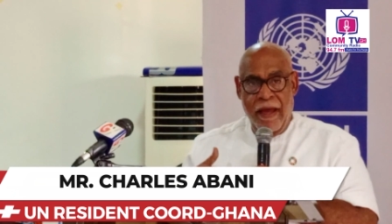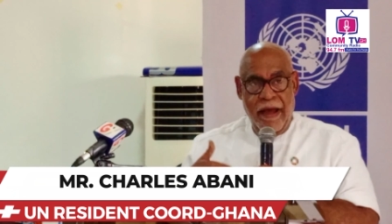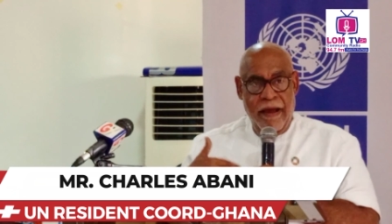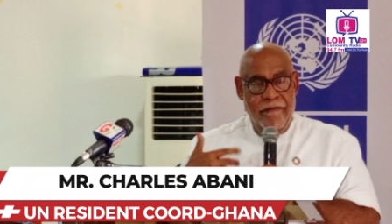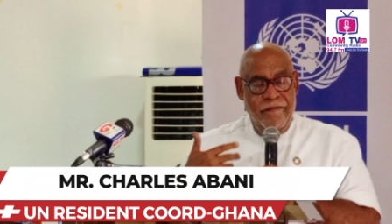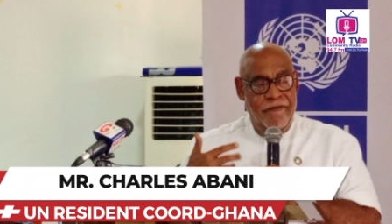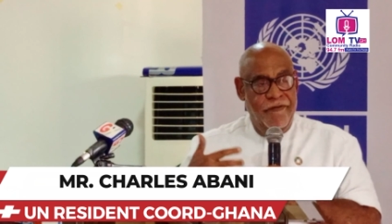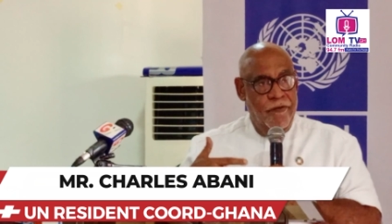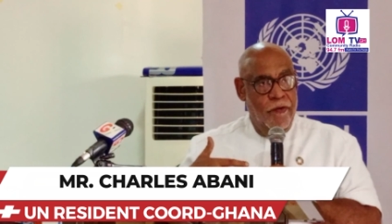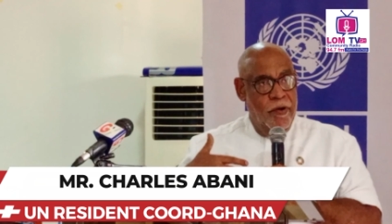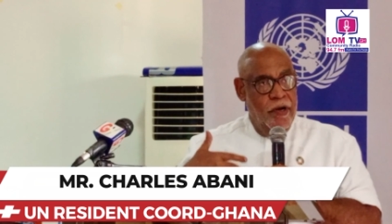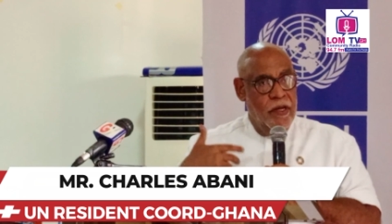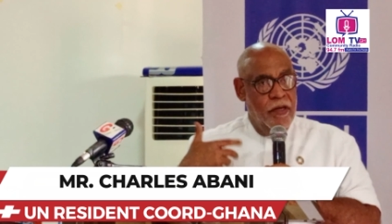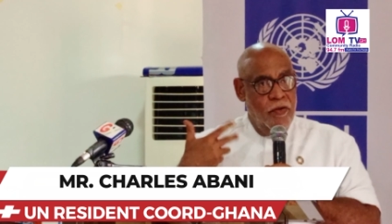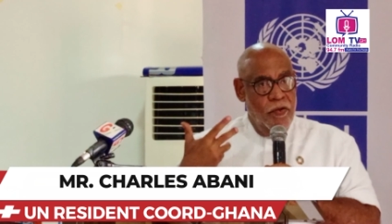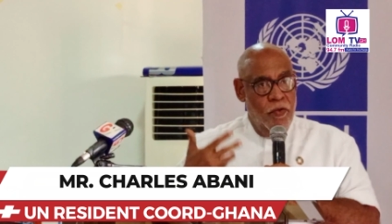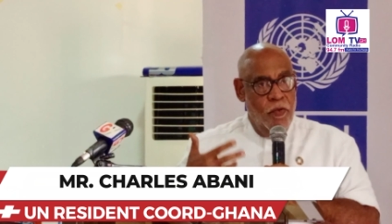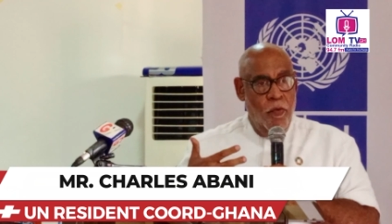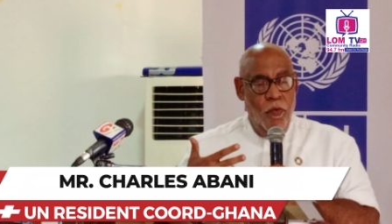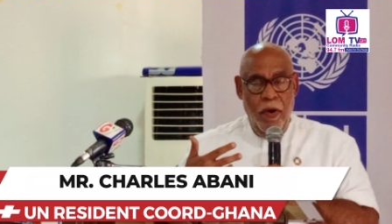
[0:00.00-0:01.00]
and for a
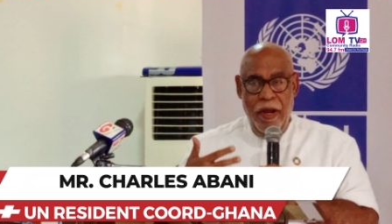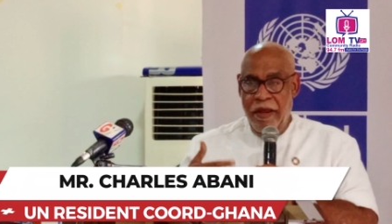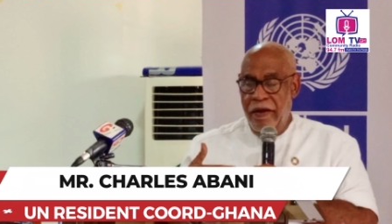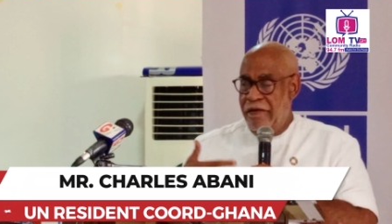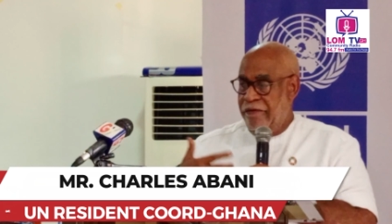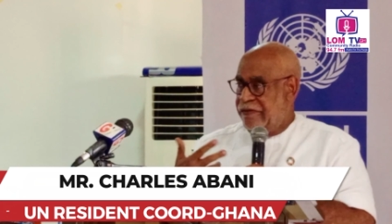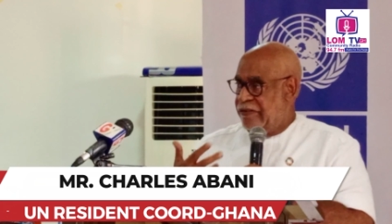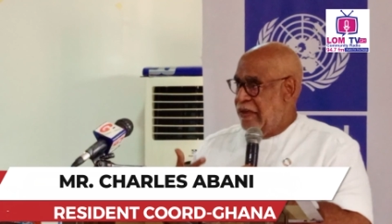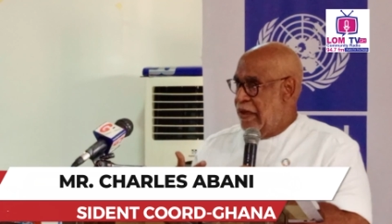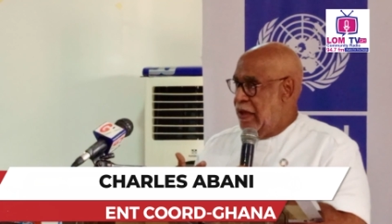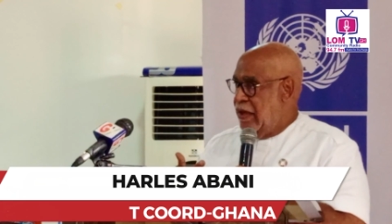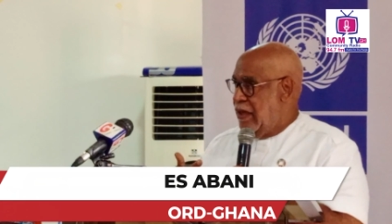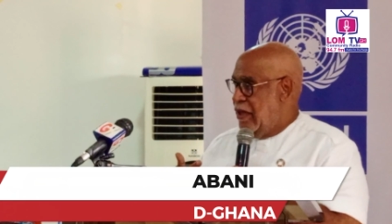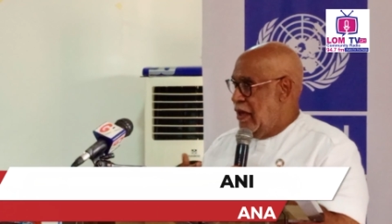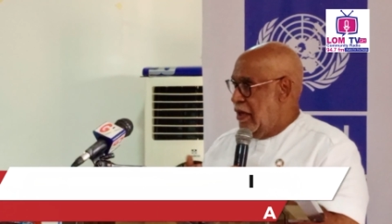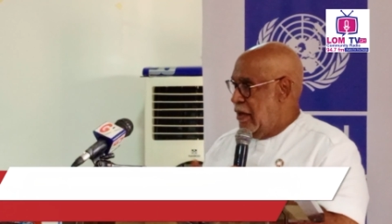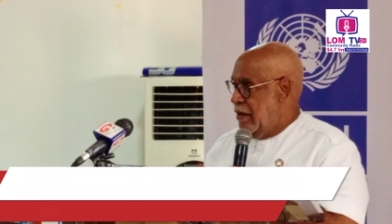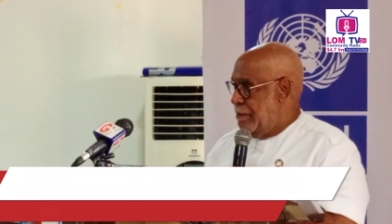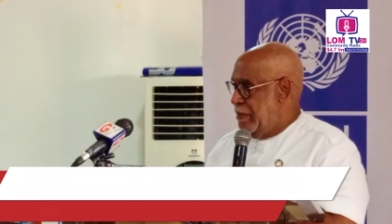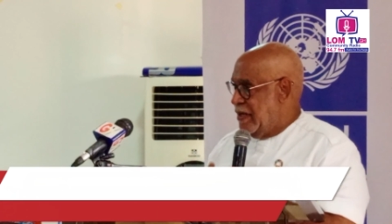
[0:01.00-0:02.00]
new way of
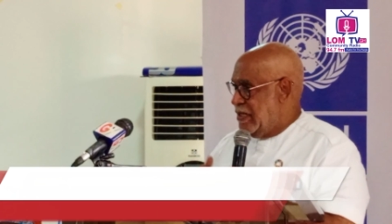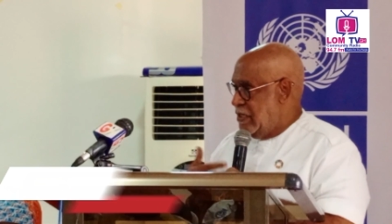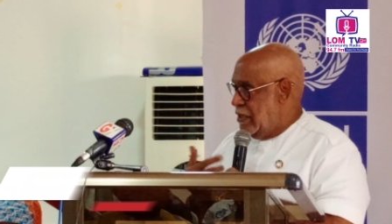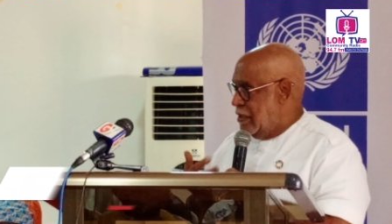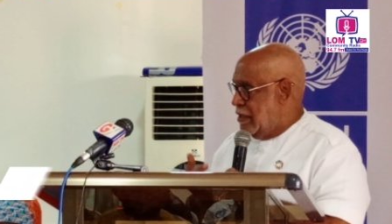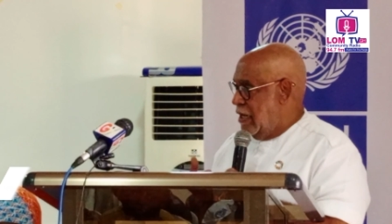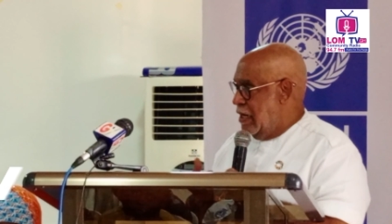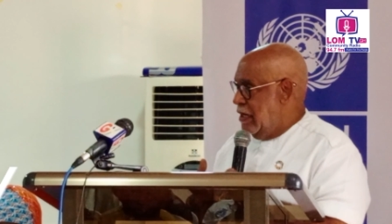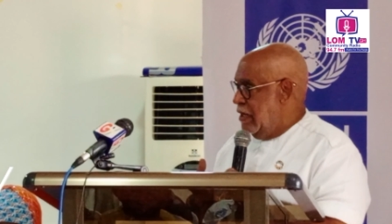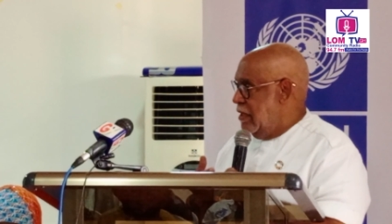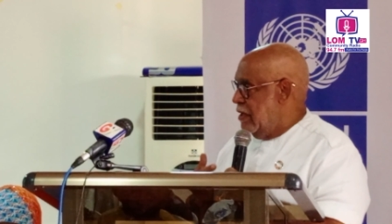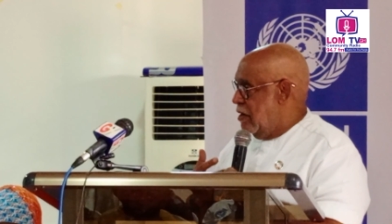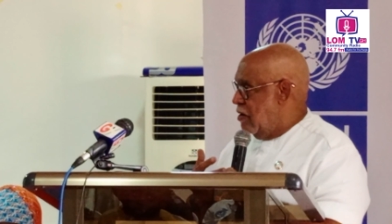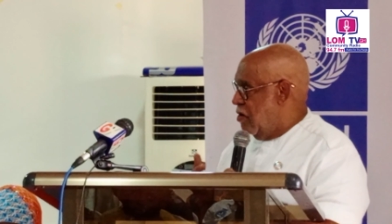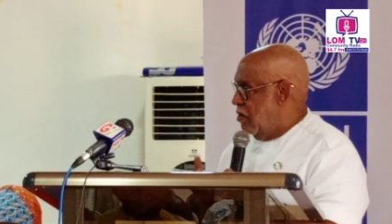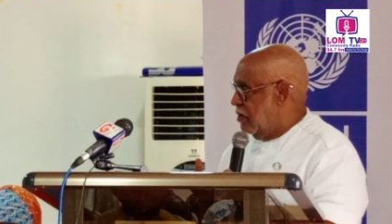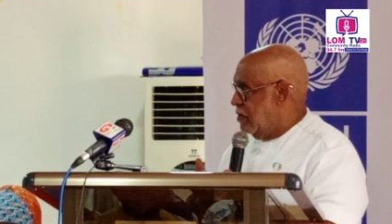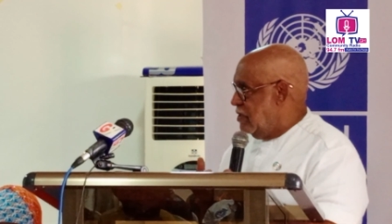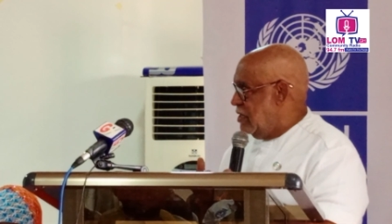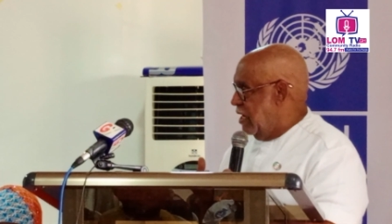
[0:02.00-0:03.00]
thinking, particularly in the
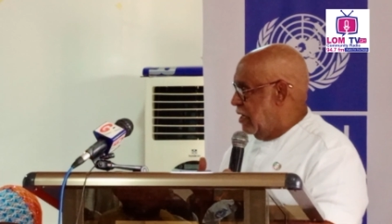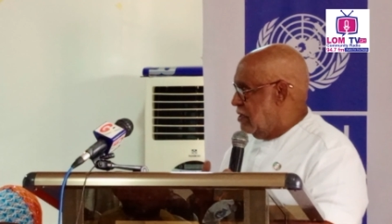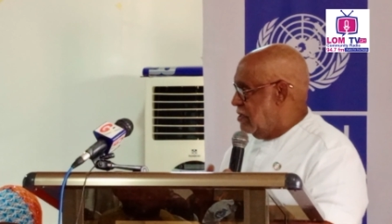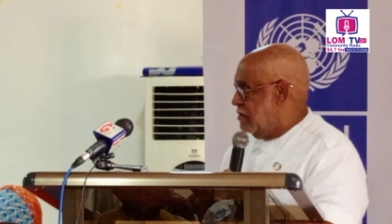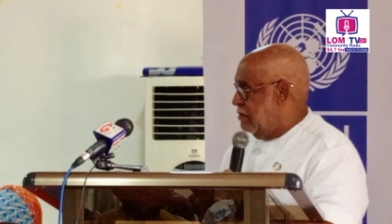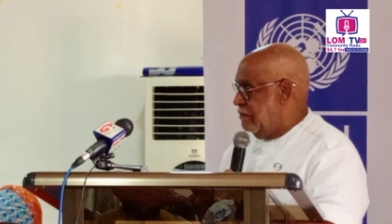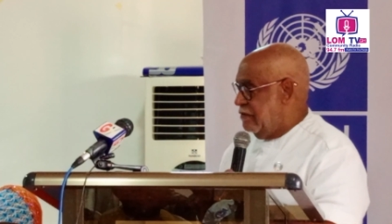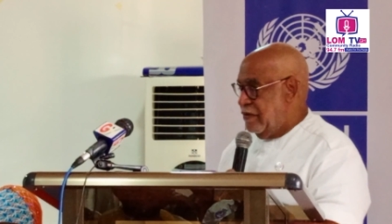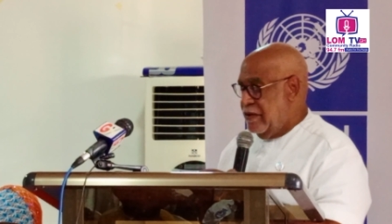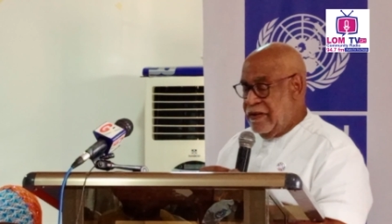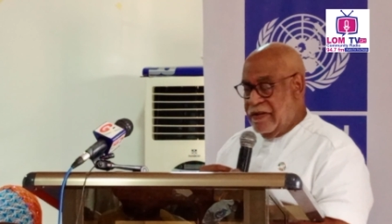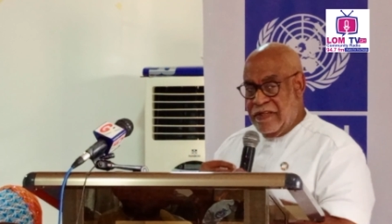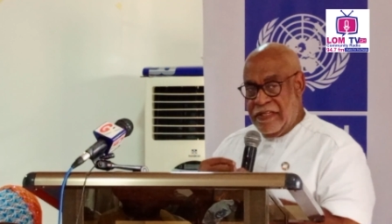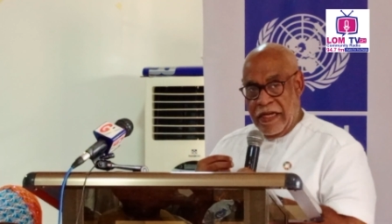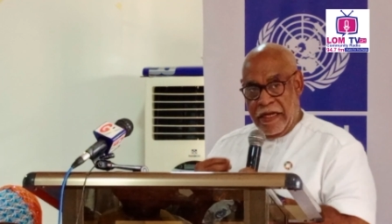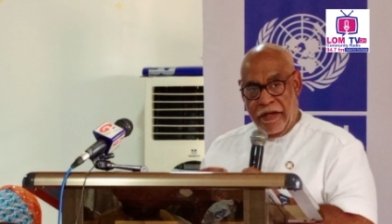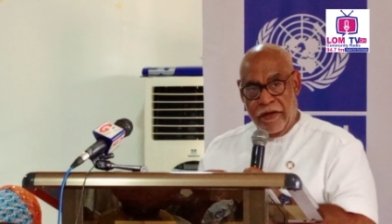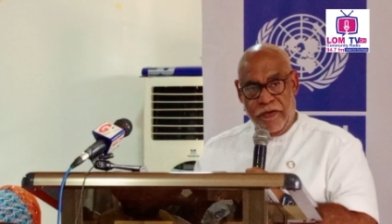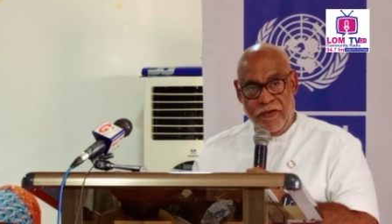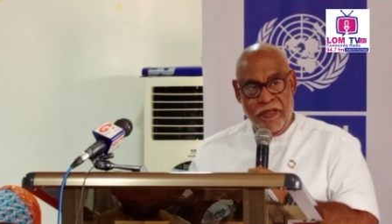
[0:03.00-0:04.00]
context of the
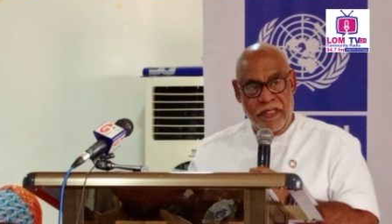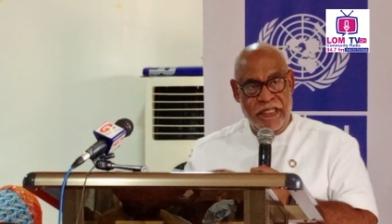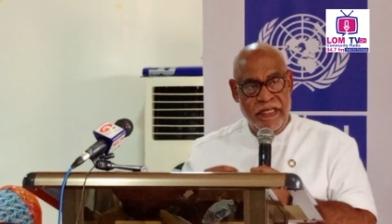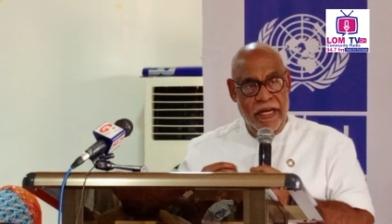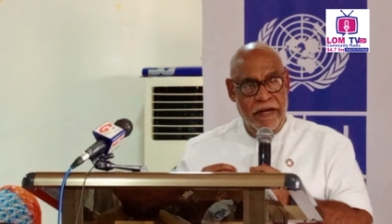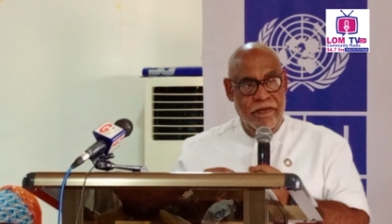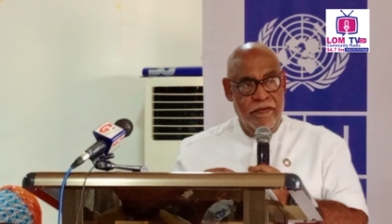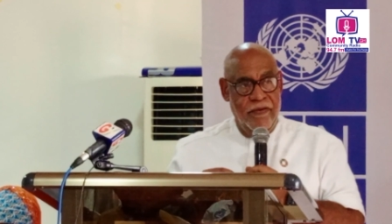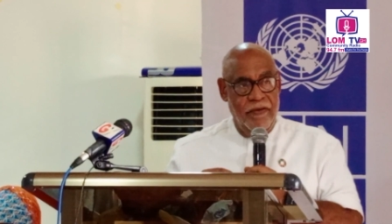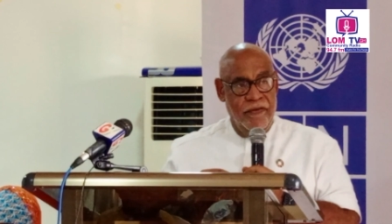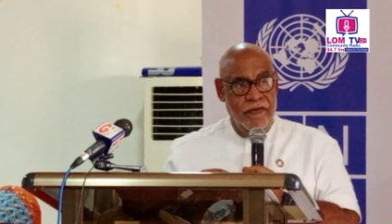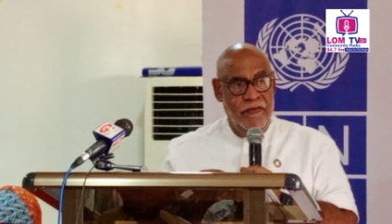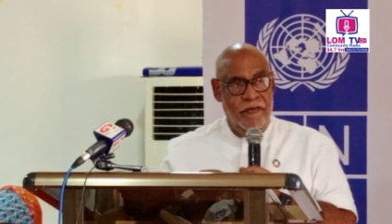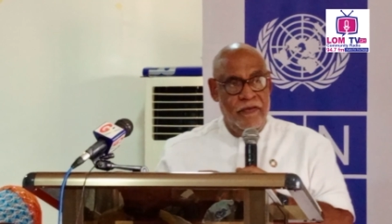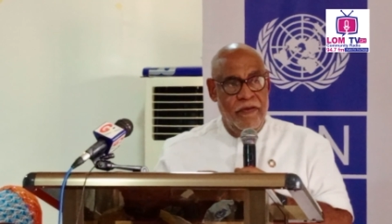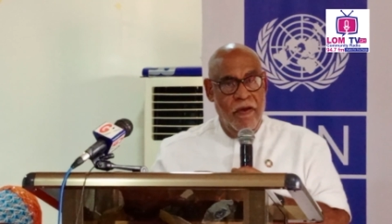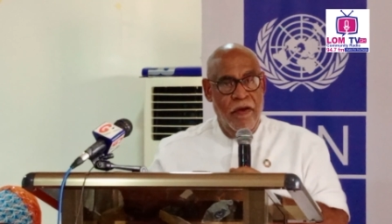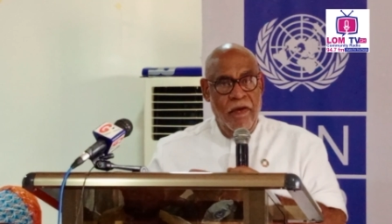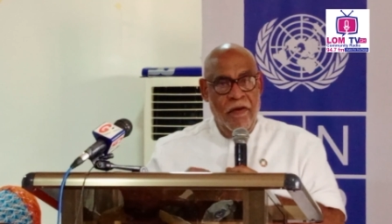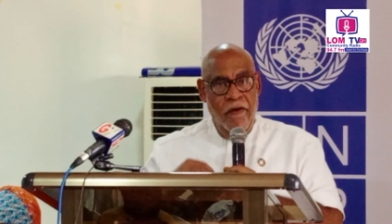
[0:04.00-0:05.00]
Secretary General's